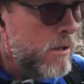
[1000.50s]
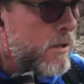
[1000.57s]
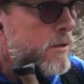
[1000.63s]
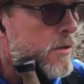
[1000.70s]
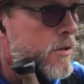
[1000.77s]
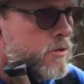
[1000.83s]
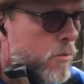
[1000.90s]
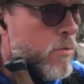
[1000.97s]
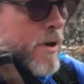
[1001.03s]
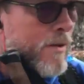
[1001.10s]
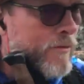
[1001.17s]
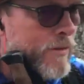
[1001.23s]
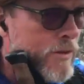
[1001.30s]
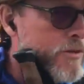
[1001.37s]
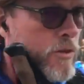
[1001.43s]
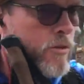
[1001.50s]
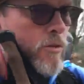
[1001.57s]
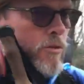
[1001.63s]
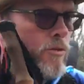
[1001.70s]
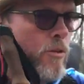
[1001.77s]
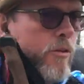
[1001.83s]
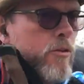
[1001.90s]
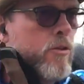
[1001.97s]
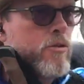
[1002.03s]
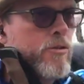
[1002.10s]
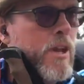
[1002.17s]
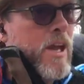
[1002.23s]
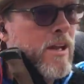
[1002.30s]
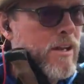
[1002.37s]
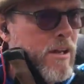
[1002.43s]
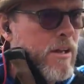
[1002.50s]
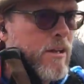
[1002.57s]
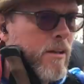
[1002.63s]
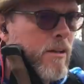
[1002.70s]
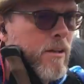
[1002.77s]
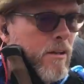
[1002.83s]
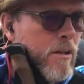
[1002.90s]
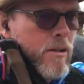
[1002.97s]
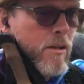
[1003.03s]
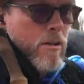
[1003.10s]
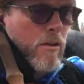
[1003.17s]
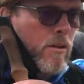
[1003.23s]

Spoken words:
to their state, or